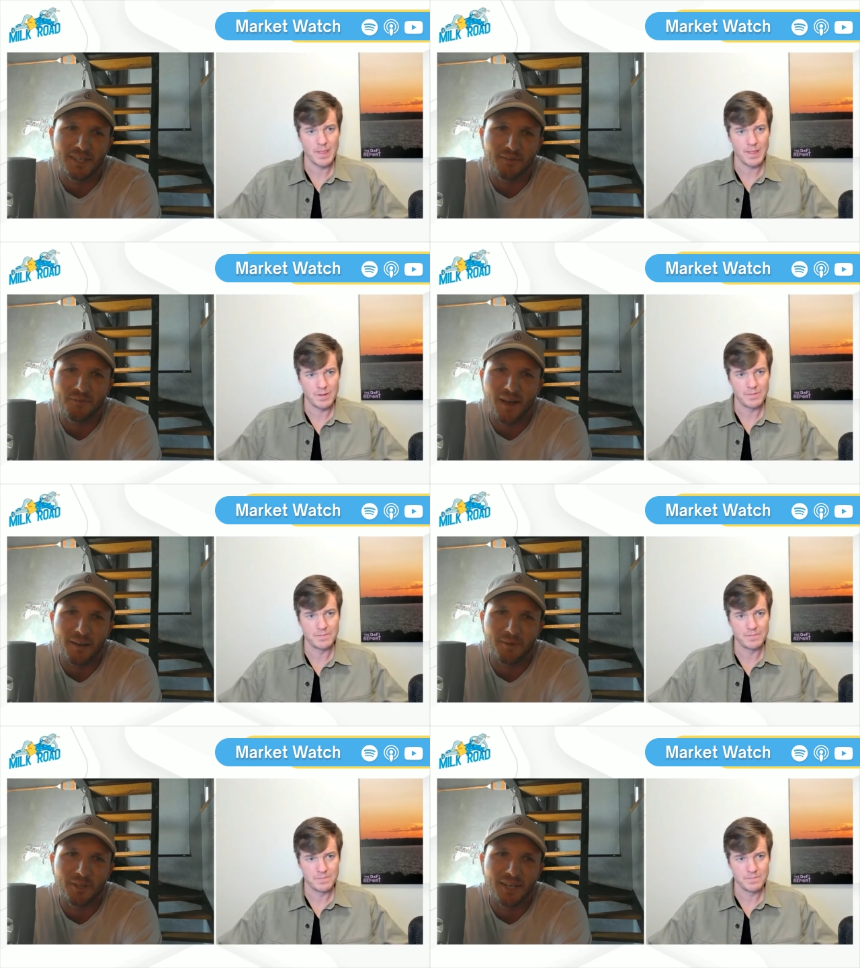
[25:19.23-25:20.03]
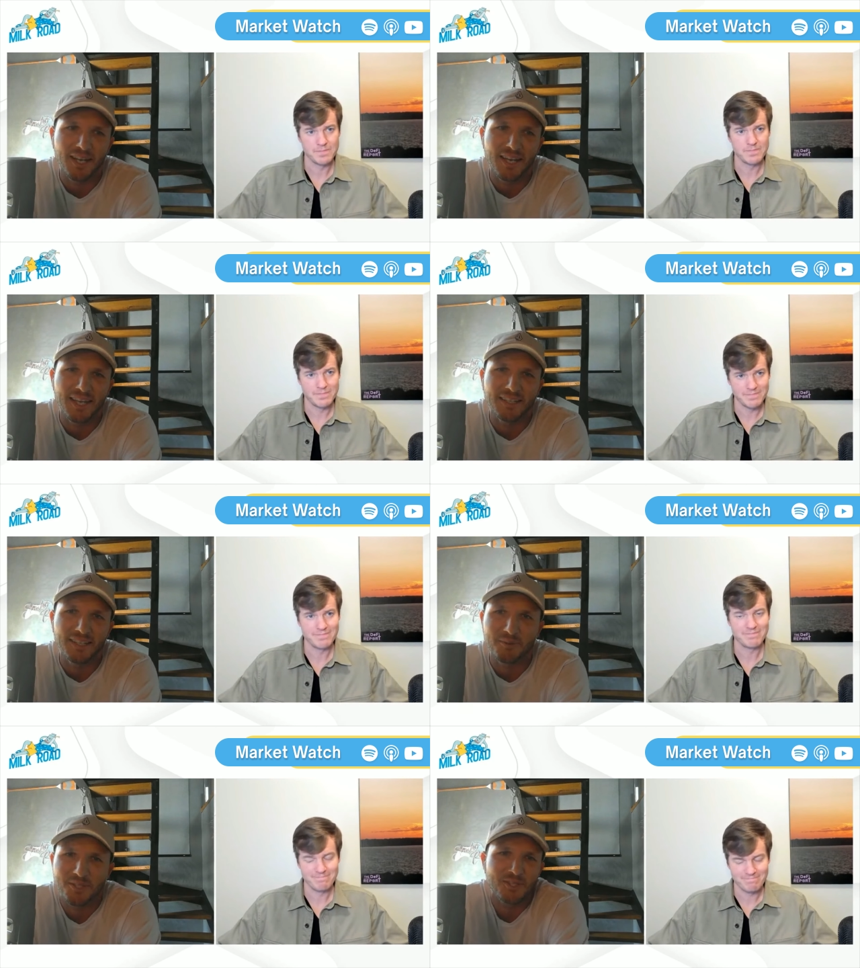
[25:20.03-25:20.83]
Speaker 1: like fiber
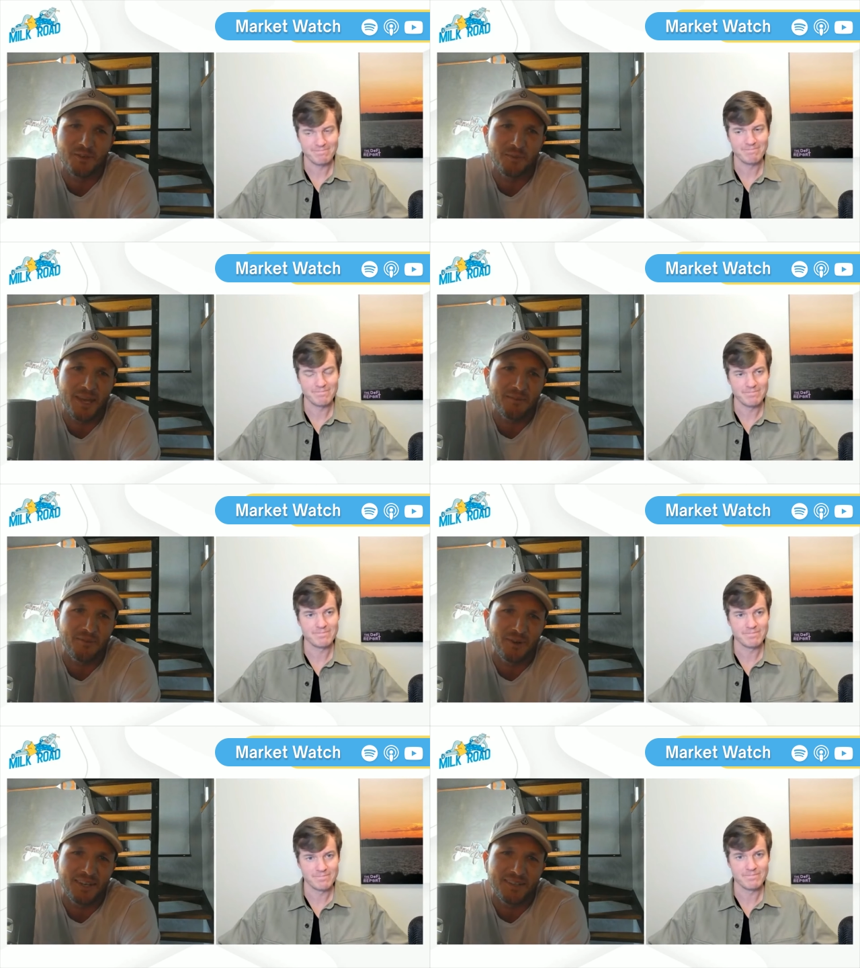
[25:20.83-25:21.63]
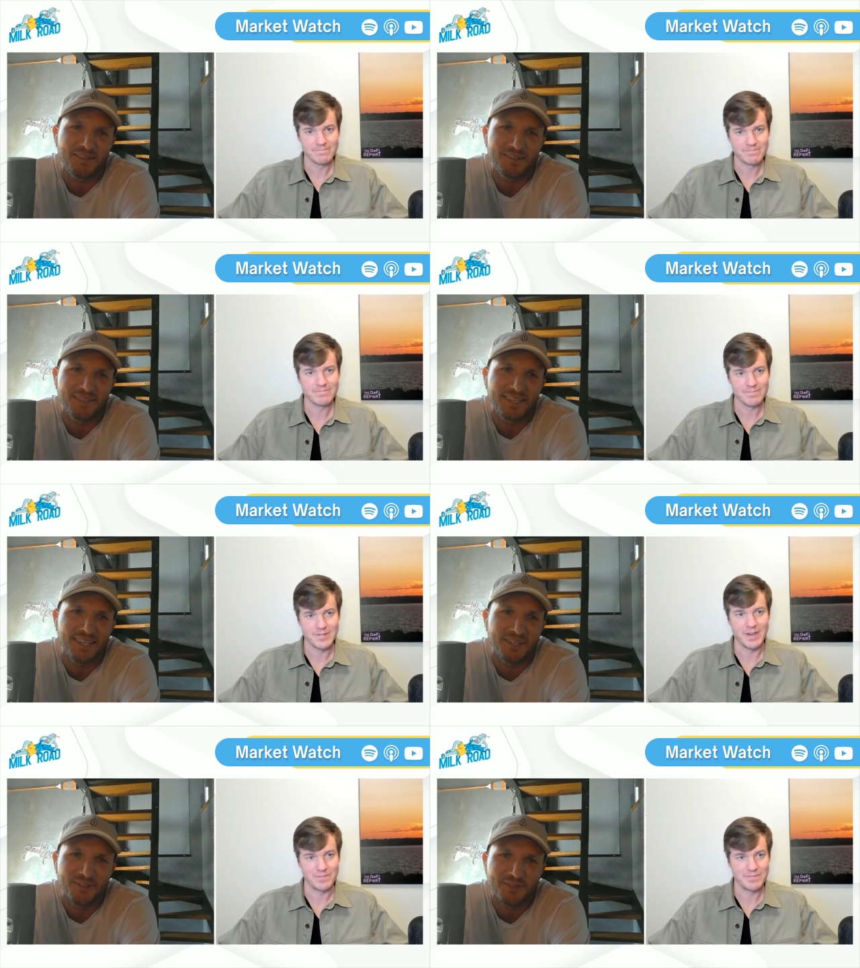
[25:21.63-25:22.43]
and there was just no demand for it.
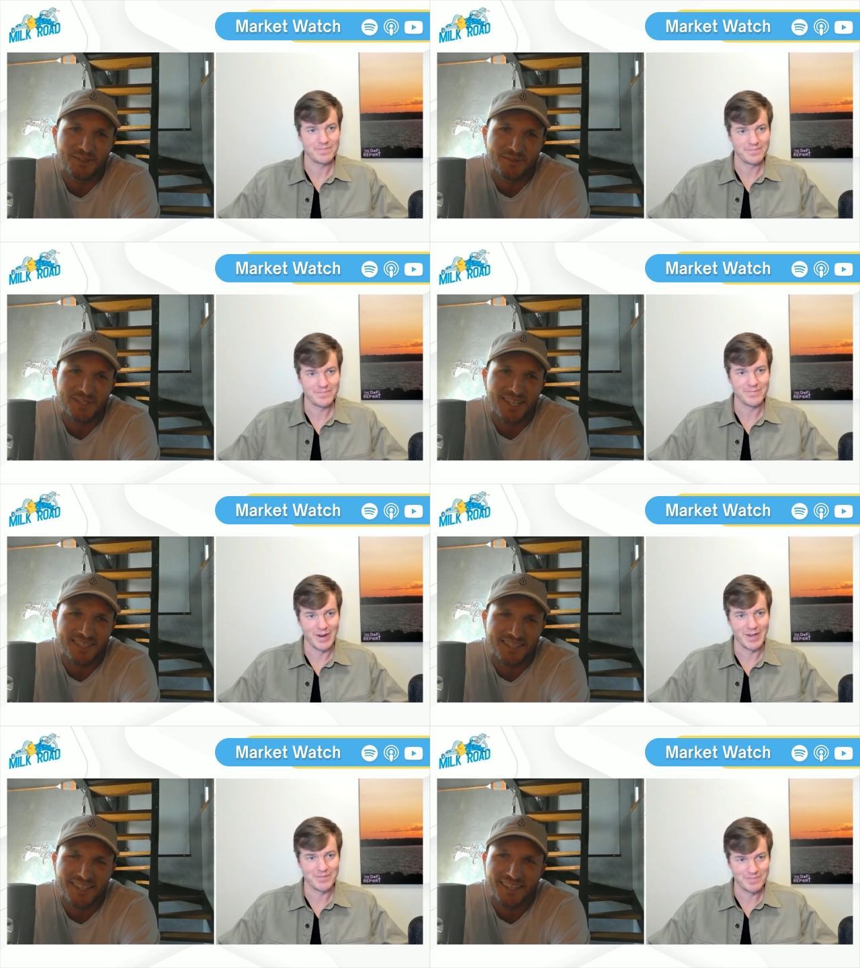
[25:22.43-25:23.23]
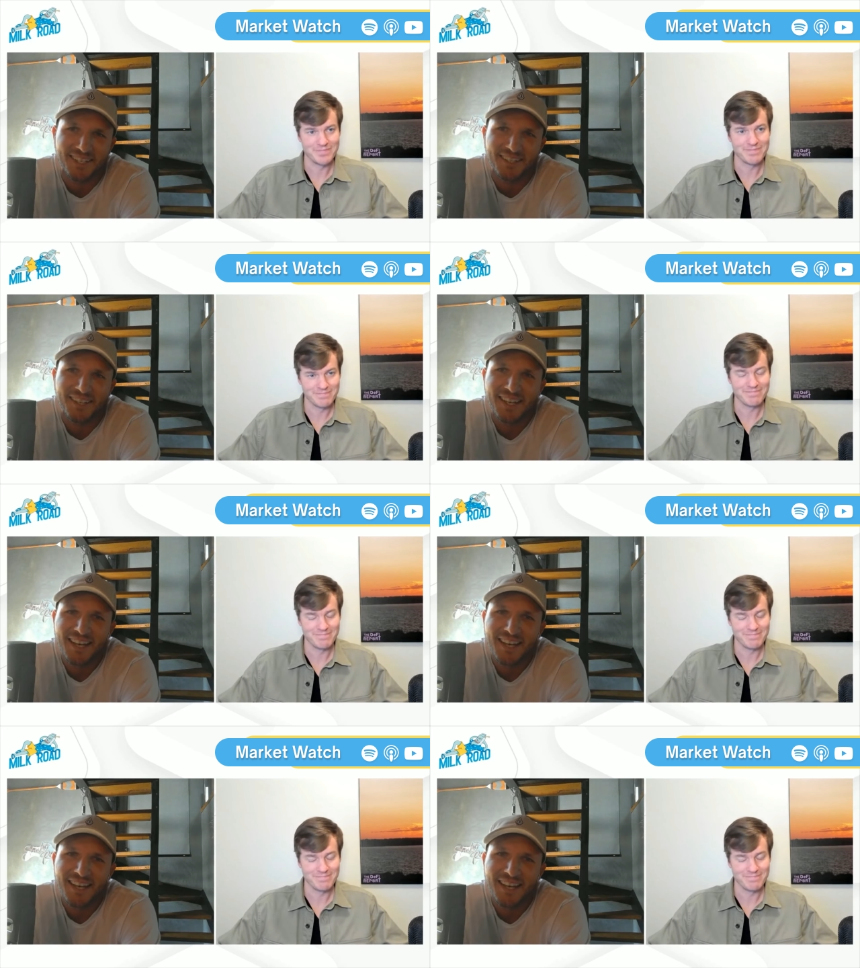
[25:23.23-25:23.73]
Didn't get yeah. used. It was just kind of right. sitting there.